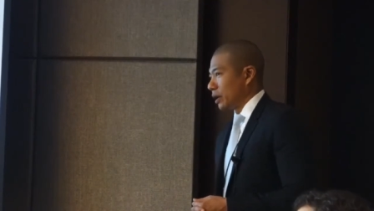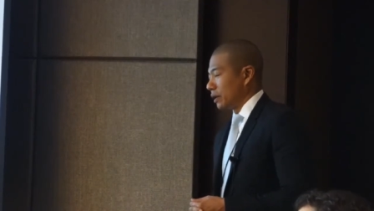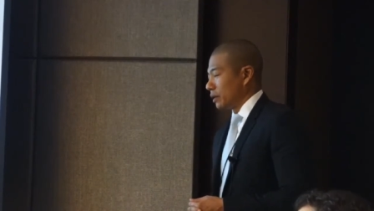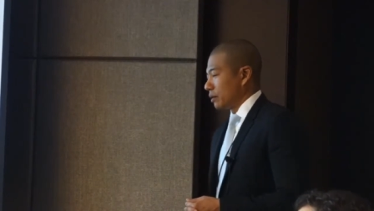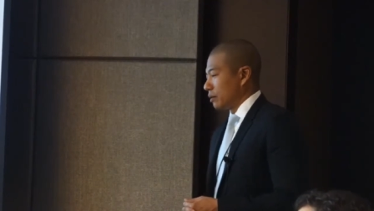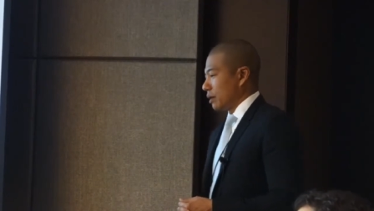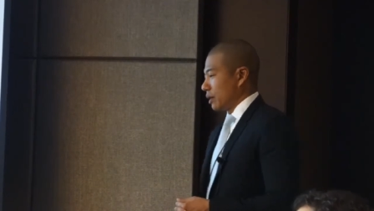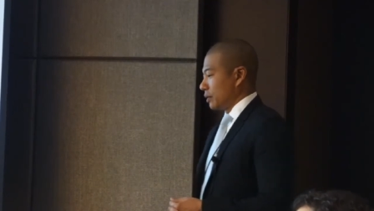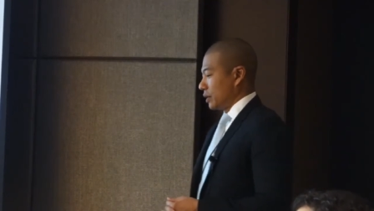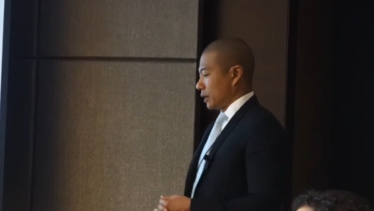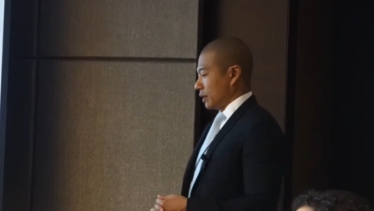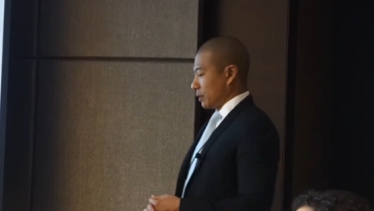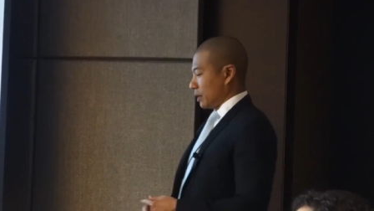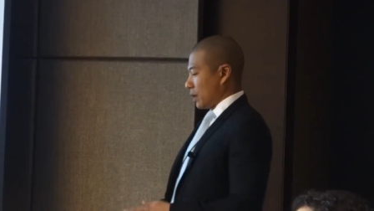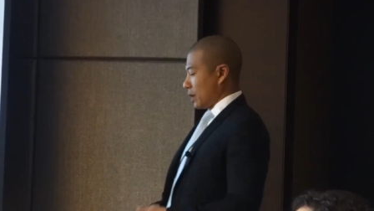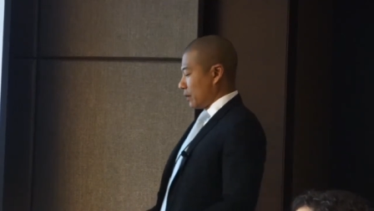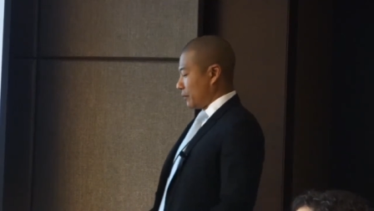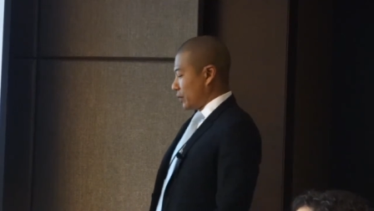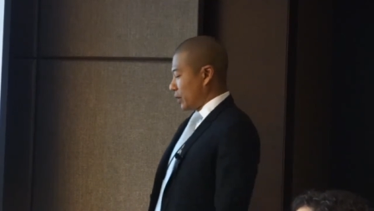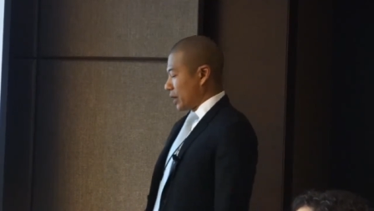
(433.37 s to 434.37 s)
and I think a
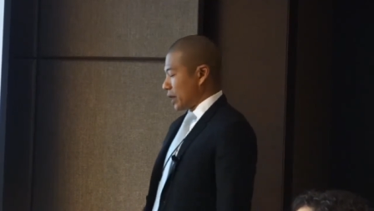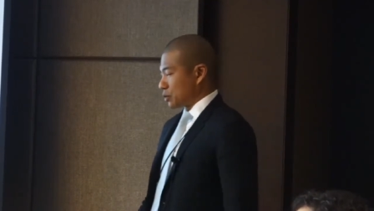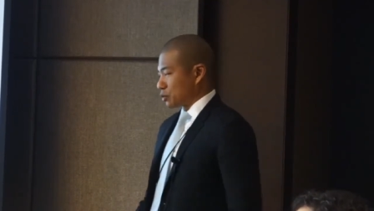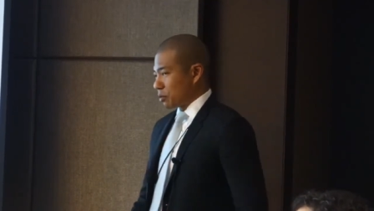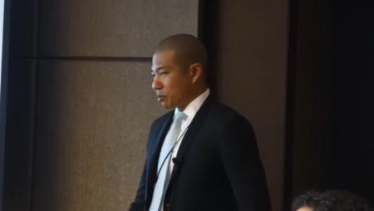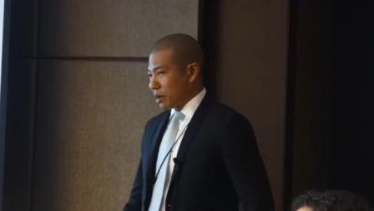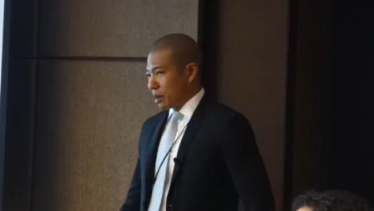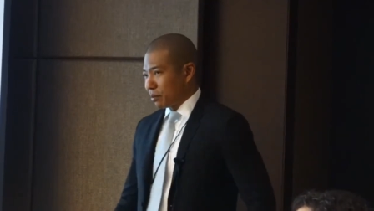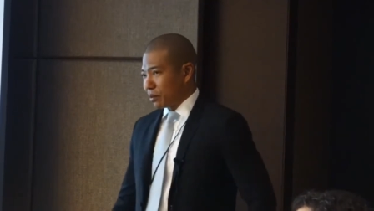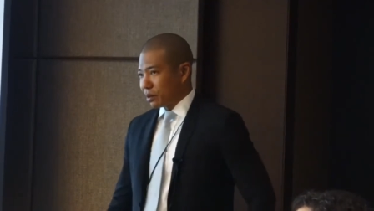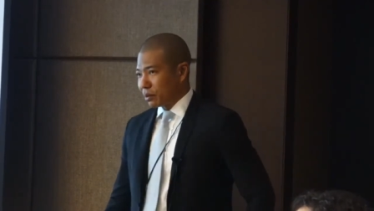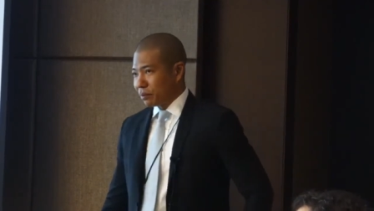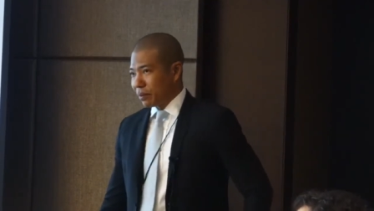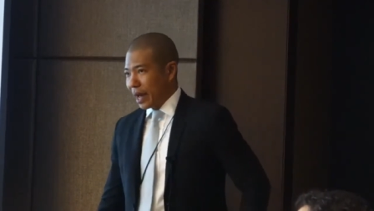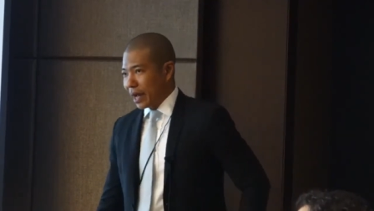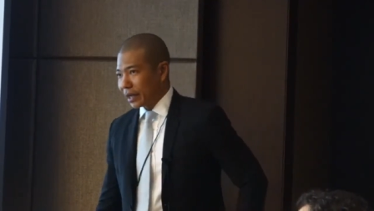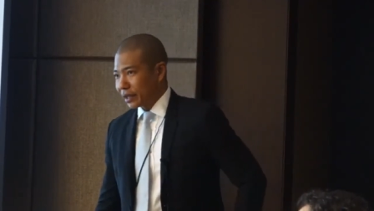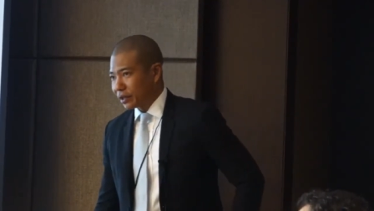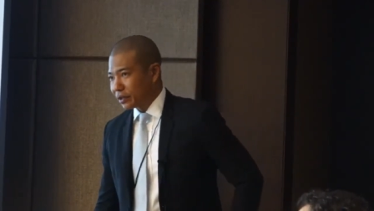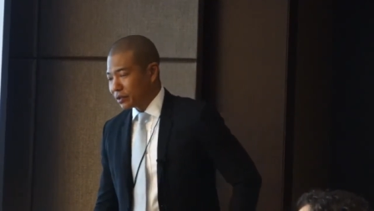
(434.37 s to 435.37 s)
lot of you guys remember
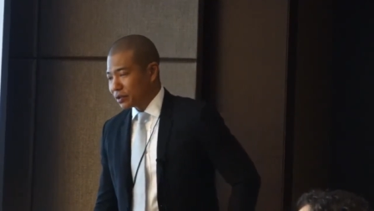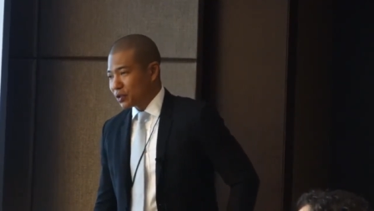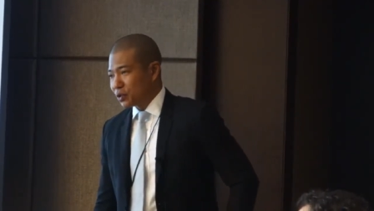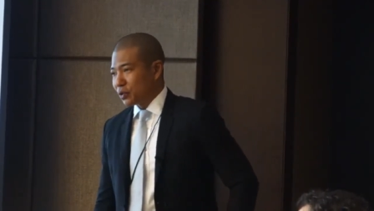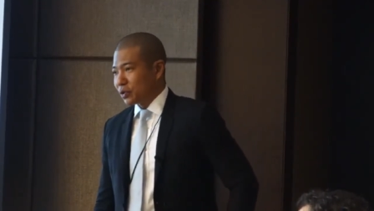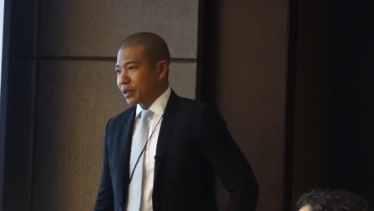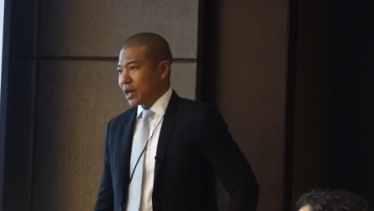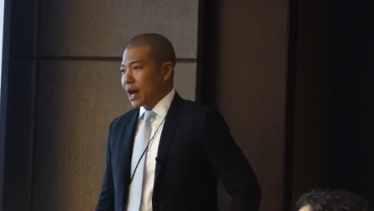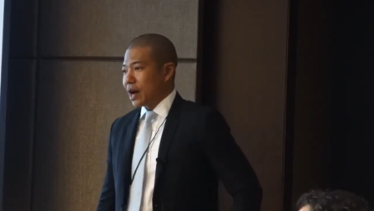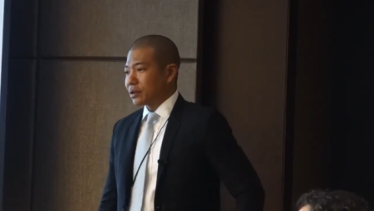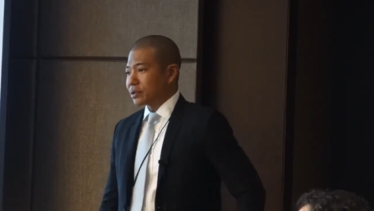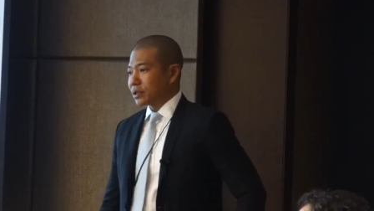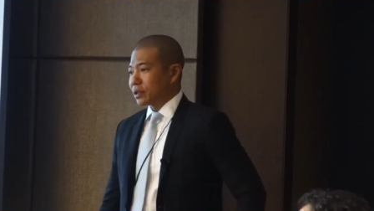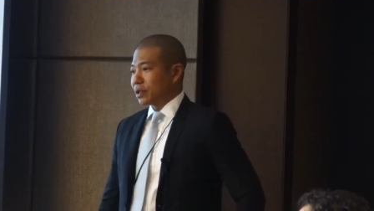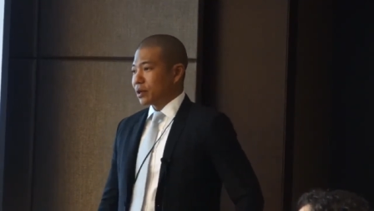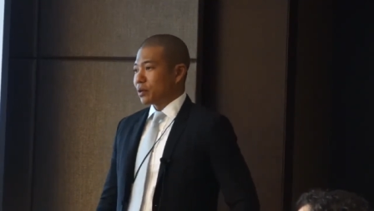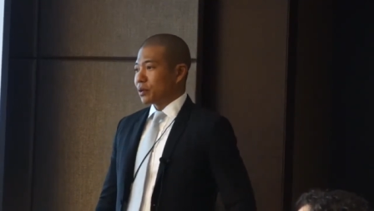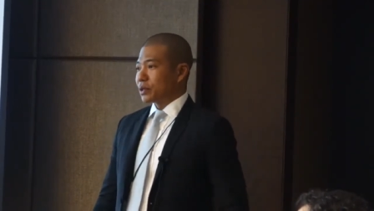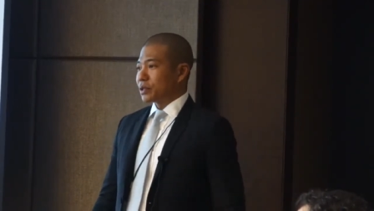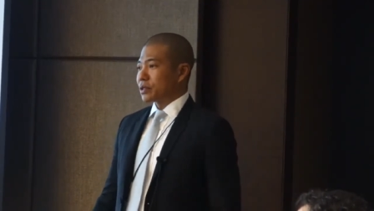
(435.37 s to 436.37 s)
back in
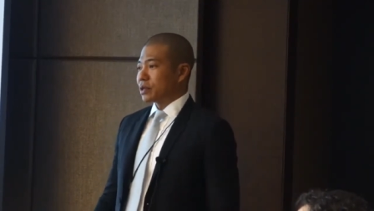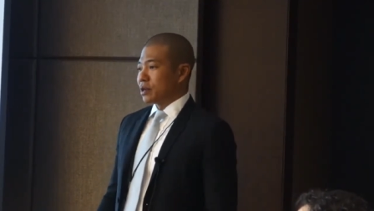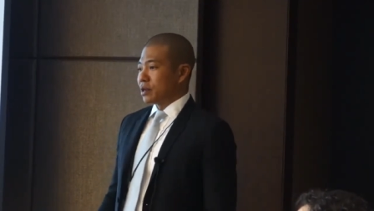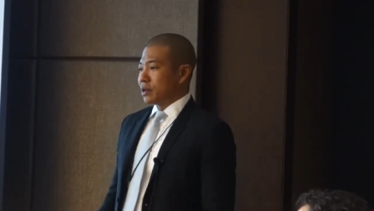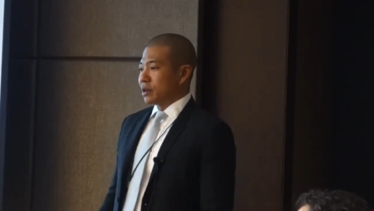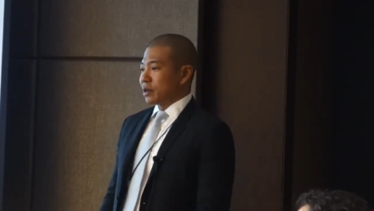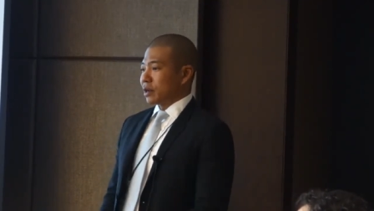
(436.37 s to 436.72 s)
2000 there was